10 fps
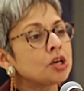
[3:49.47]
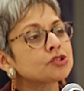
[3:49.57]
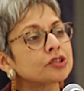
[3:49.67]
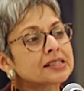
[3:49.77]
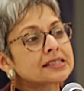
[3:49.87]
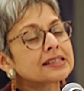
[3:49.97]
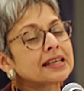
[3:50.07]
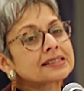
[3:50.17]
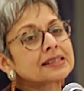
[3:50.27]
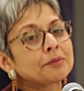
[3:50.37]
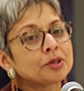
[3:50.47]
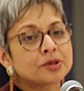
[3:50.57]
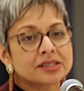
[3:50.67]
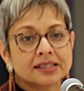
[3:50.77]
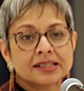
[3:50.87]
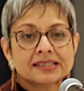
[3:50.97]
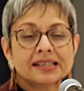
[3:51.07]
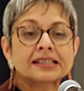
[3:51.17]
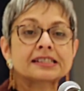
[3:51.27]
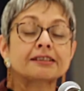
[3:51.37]
So the CSW is, in a
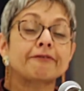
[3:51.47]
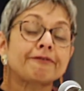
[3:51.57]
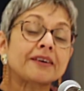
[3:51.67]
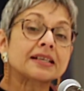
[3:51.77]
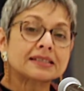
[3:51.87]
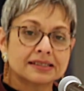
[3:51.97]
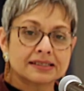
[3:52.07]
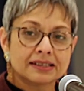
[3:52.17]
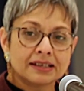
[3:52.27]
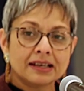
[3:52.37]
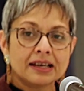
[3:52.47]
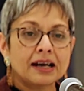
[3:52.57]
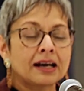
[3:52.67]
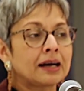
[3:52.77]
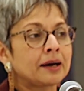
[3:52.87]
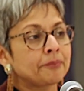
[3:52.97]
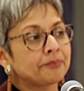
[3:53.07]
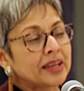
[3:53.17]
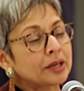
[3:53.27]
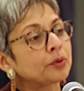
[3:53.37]
sense, the first
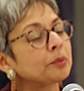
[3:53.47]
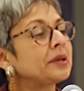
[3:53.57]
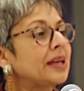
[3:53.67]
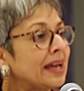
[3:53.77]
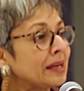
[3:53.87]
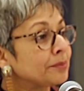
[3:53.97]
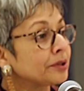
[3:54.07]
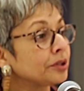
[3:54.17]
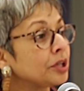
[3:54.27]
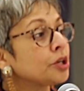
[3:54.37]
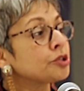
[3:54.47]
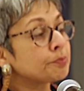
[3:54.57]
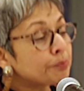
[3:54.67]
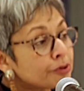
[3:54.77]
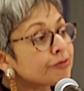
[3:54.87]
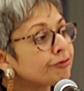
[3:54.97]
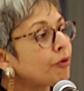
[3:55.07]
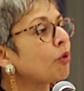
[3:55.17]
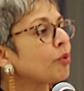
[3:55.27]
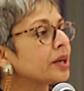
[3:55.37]
that will be able to put
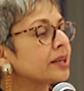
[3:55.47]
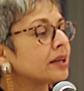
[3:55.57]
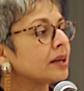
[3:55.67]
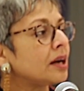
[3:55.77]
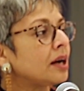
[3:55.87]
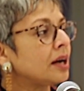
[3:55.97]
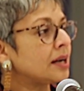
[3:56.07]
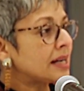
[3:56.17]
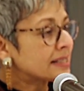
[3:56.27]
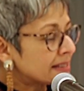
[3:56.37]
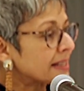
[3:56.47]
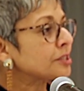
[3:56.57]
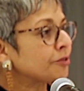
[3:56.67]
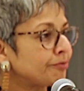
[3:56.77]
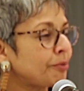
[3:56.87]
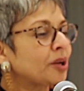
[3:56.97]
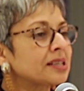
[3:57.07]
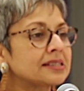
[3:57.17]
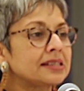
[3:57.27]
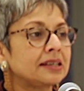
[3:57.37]
forward a set of
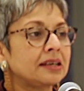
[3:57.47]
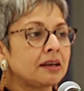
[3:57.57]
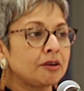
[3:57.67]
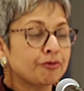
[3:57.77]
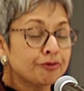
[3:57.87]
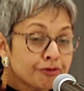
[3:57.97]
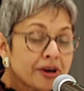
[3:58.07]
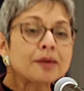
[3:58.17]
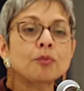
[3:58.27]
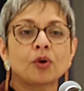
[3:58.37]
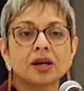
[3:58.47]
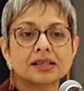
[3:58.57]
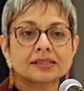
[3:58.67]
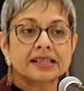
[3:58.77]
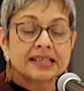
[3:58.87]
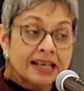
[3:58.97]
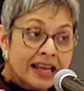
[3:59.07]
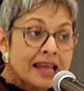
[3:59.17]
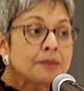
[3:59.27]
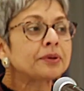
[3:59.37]
policy frameworks that
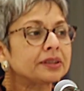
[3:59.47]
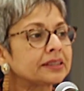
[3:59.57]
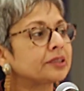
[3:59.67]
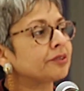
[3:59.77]
enable the